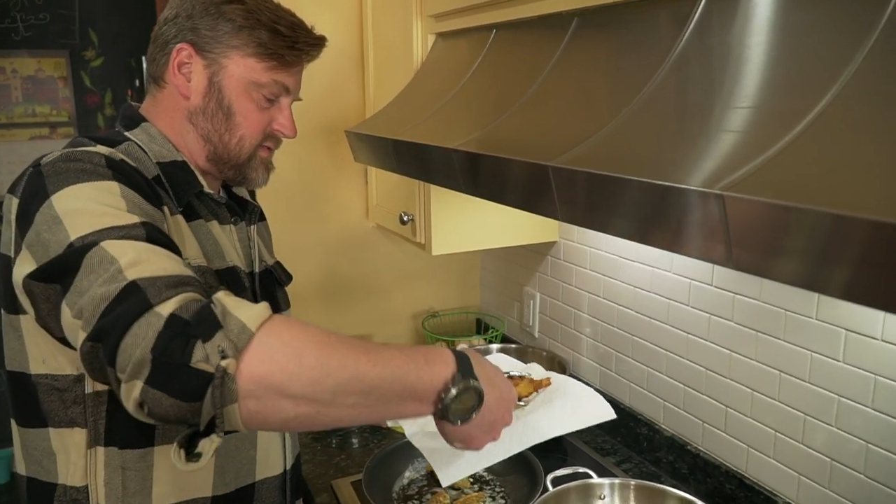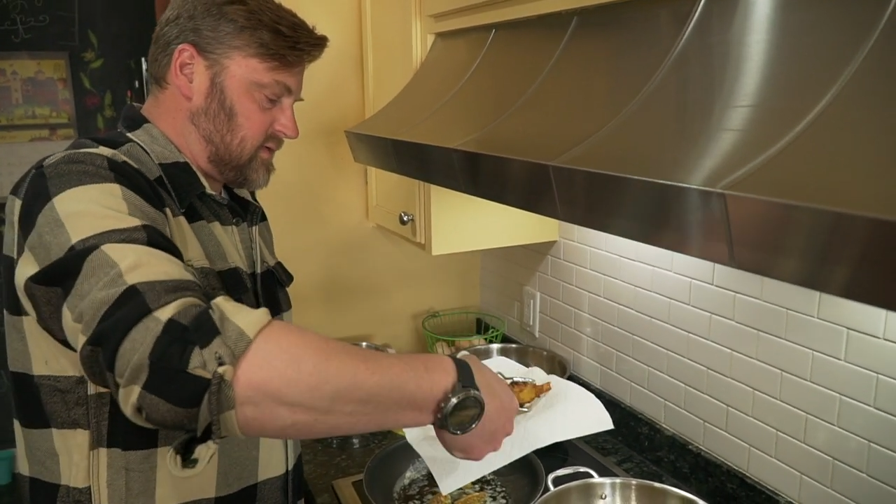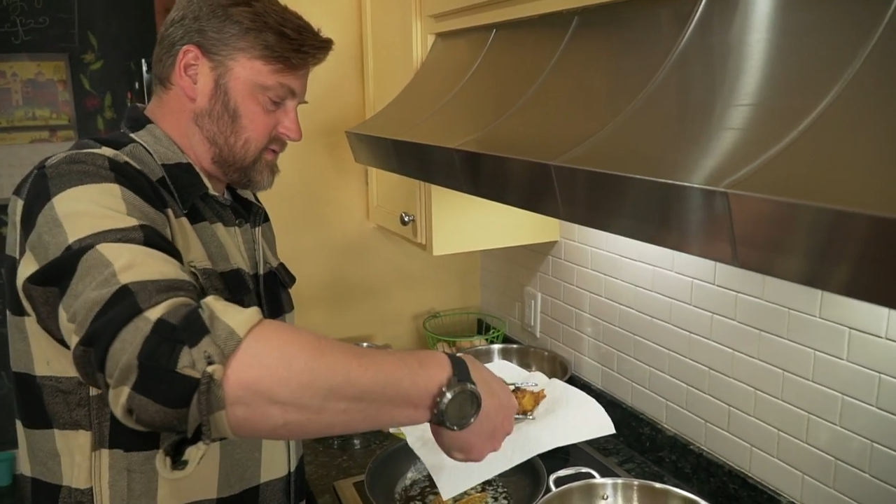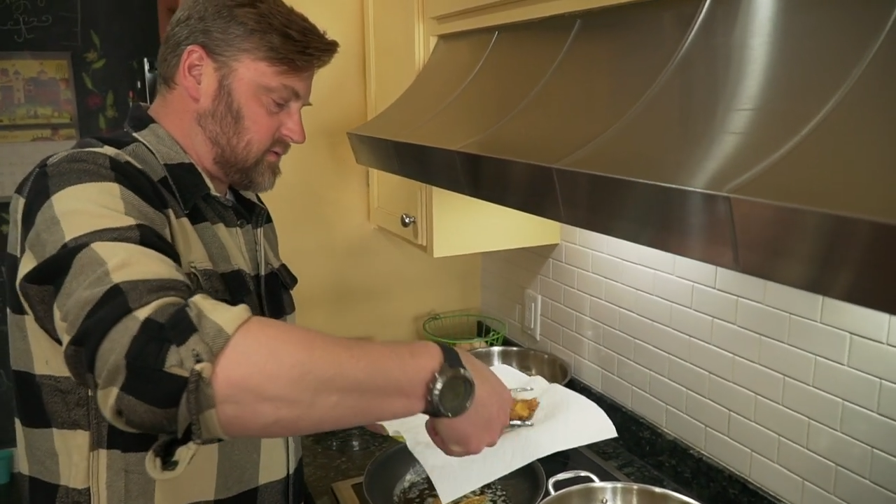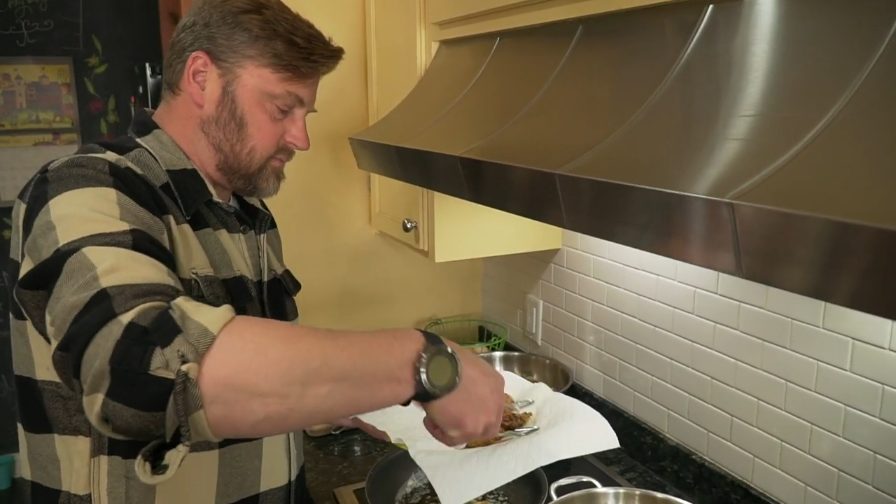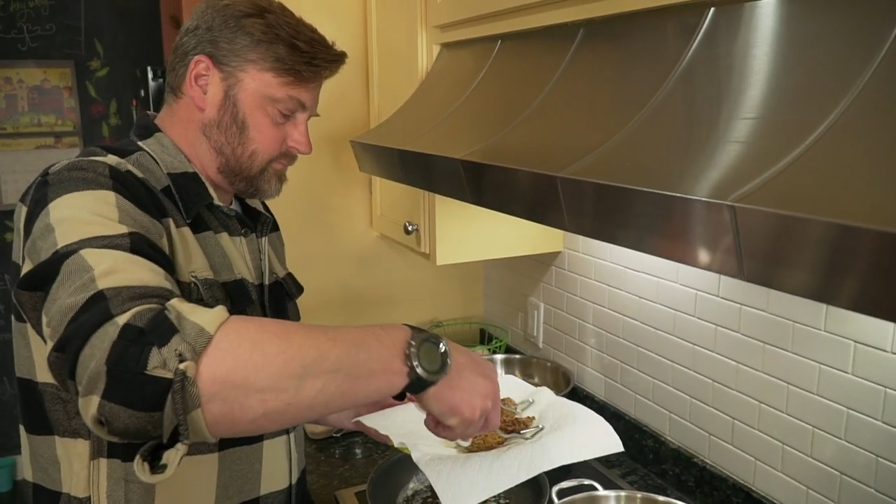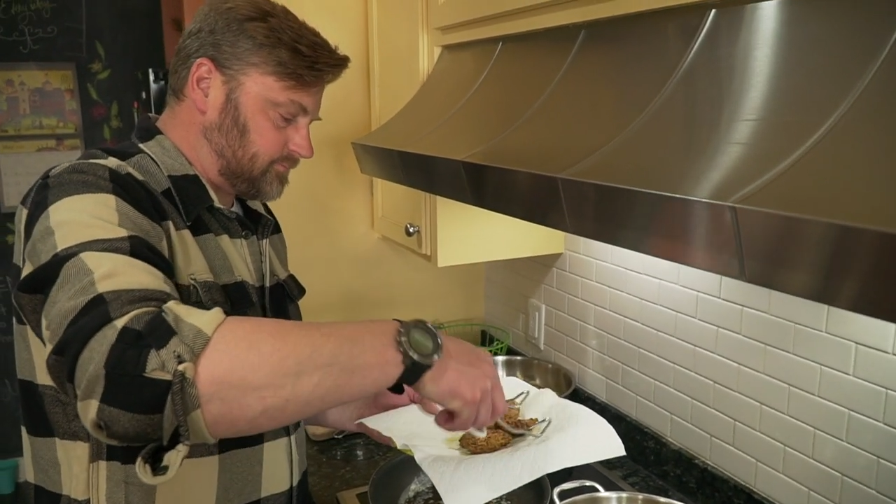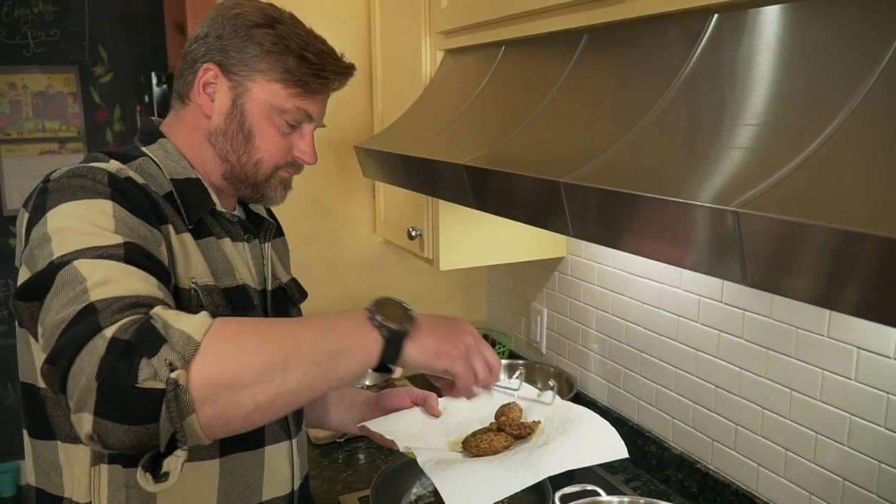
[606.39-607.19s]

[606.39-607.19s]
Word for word: season.